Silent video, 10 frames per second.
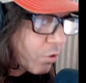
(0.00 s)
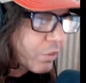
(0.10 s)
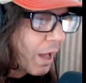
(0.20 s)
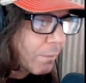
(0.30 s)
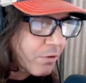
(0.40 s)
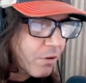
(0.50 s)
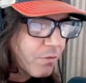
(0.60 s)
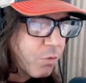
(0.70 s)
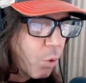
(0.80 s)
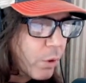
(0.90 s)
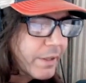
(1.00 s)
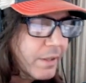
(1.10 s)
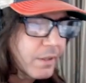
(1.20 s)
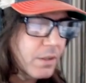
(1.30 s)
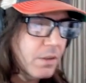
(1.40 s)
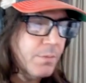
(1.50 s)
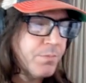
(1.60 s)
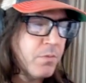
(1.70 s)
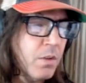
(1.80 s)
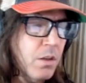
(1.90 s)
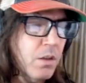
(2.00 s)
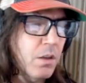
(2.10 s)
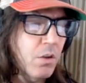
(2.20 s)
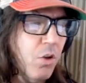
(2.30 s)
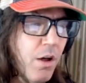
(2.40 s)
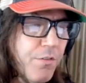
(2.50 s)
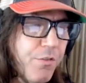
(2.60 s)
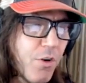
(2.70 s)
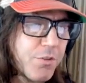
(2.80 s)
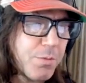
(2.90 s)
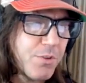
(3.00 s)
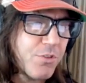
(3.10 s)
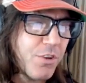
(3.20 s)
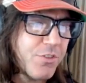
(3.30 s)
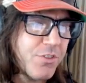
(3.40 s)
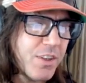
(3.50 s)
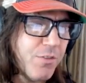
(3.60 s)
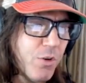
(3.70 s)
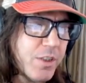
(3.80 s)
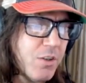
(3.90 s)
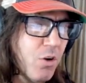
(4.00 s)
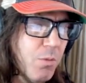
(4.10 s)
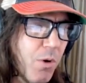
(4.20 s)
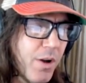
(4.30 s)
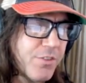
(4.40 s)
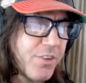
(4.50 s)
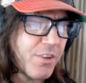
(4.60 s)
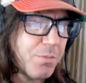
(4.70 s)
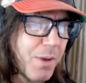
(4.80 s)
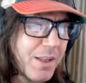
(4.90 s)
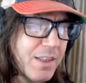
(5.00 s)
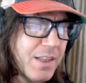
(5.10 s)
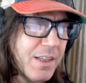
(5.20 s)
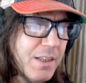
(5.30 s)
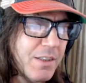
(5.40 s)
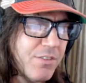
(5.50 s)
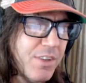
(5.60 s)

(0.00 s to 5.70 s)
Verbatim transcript: Thomas Conforti. Law enforcement sources said the fourteen-year-old boy is suspected in